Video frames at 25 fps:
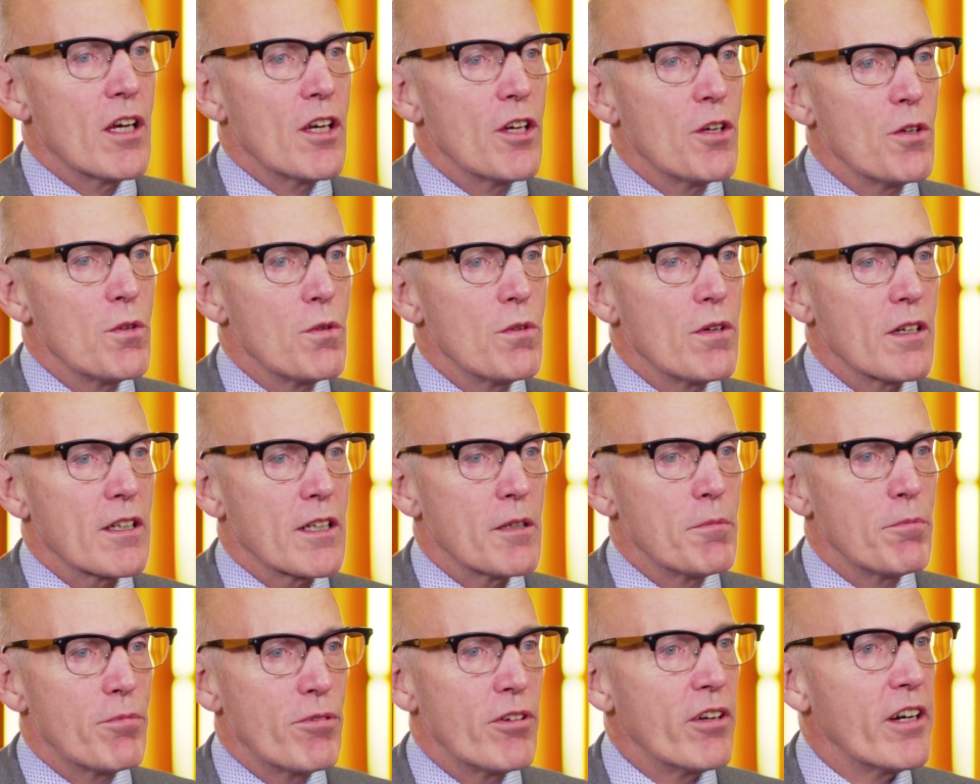who
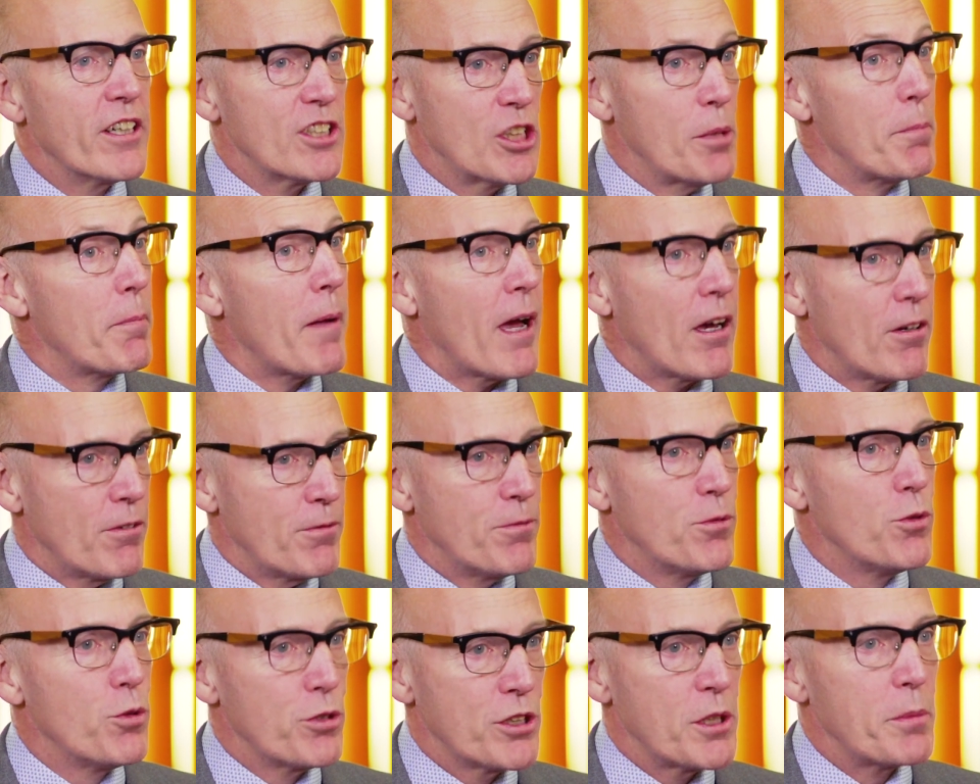comprise about
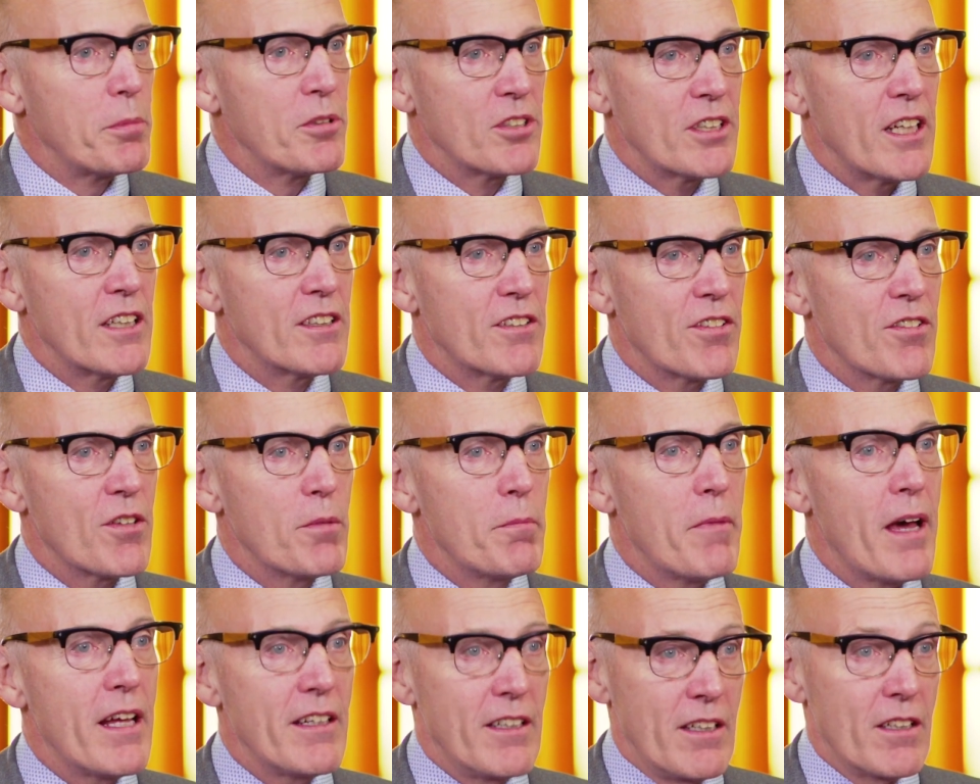40% of the
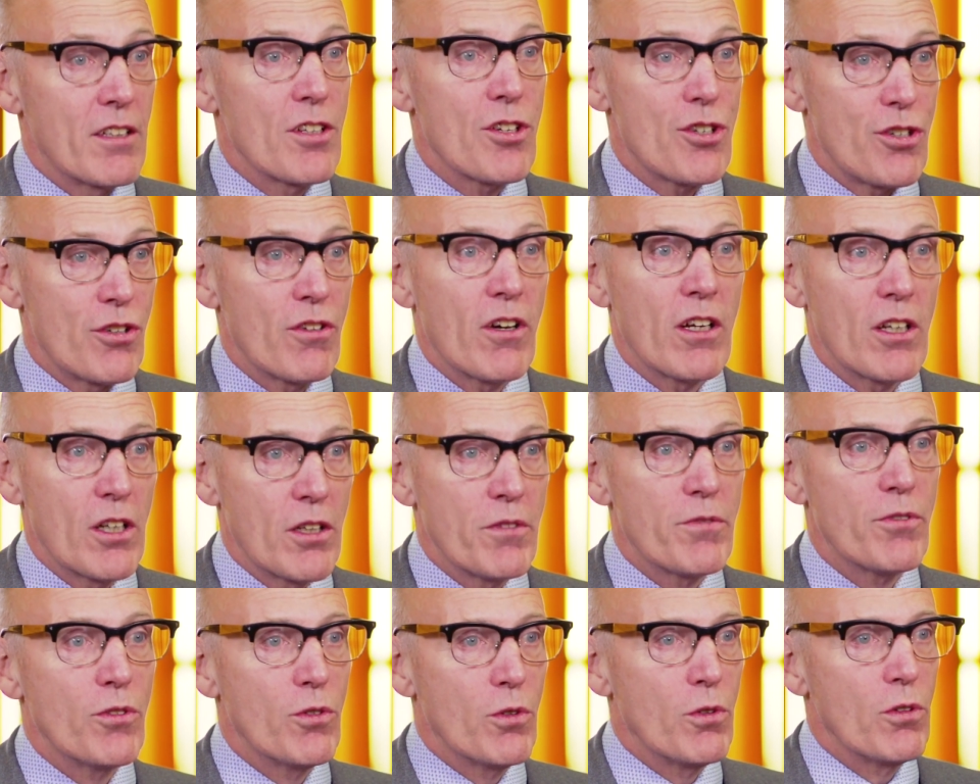men in the trial
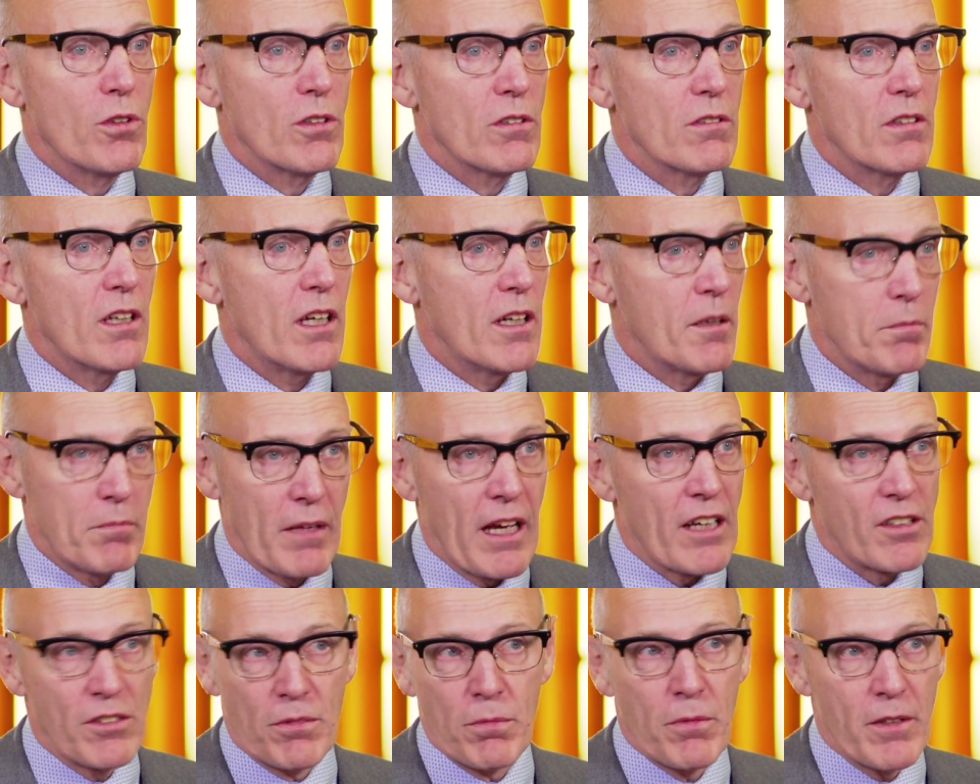overall,
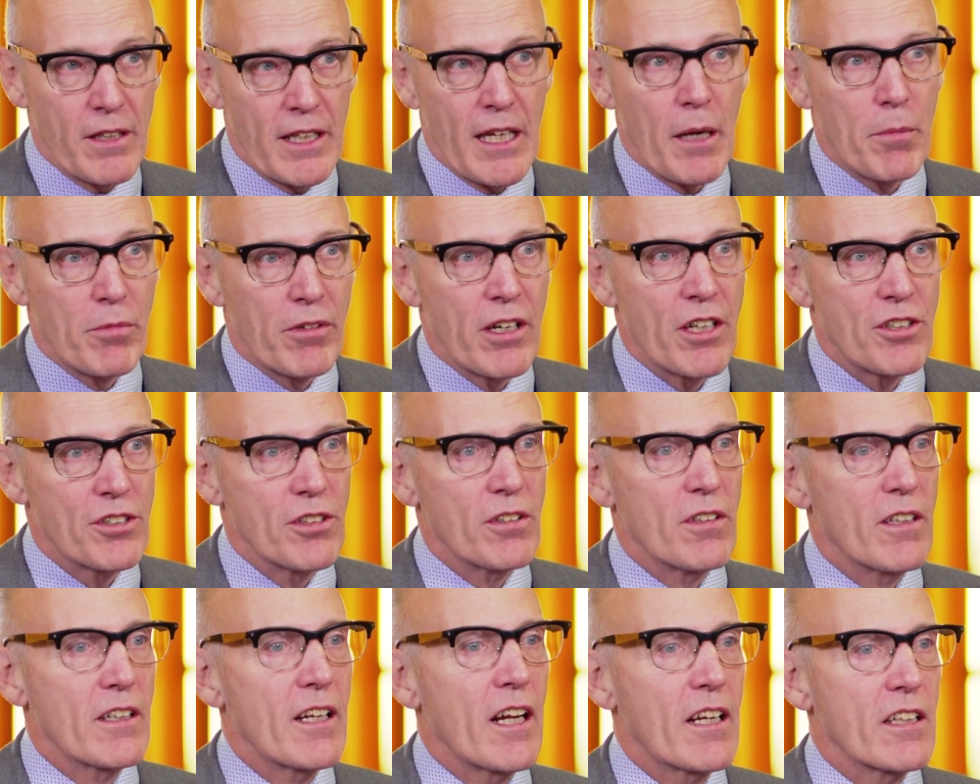as with the
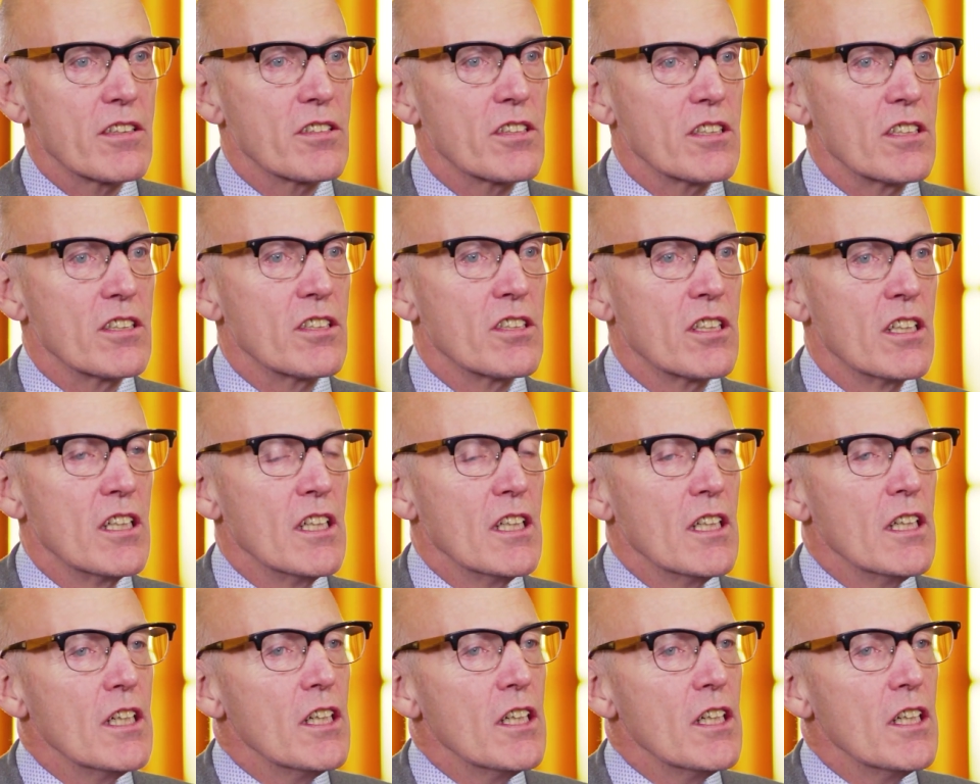abiraterone analysis.